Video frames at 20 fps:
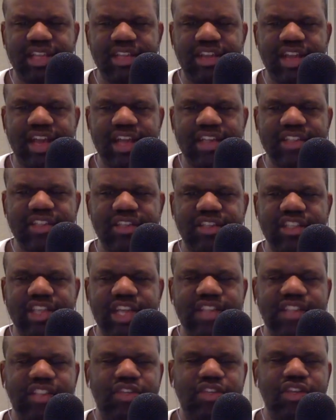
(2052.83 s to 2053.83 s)
You guys know.
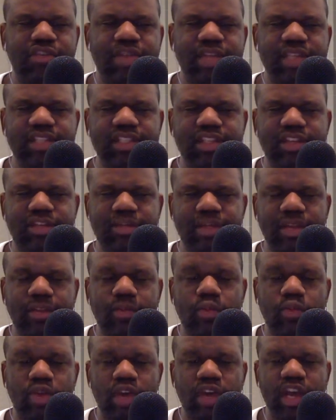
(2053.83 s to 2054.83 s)
Shout out to Tony Maceo, man. He
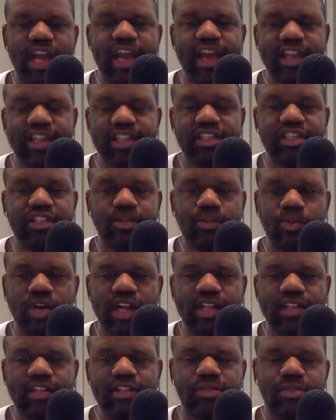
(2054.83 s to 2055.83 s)
won. I gotta send his award
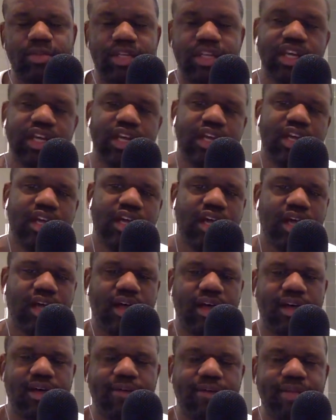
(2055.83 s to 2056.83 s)
out this week.
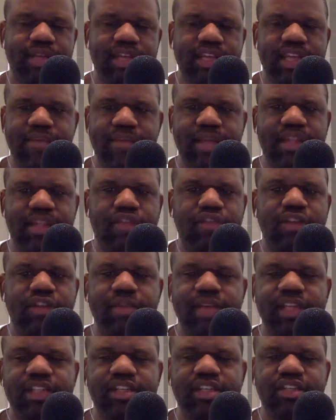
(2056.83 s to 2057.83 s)
But yeah, man, Tony
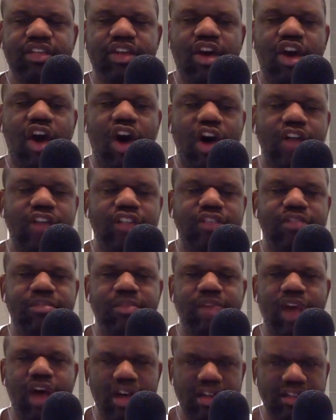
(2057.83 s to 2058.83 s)
Maceo is an awesome
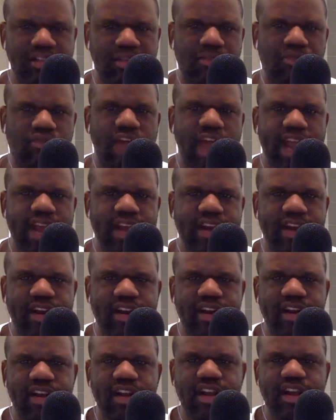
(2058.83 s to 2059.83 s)

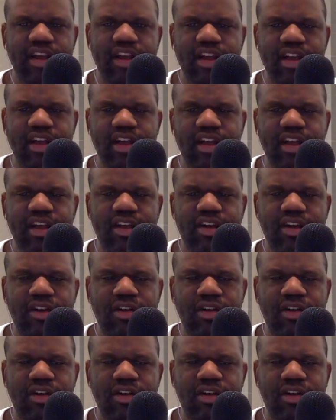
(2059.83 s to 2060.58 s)
writer. I'd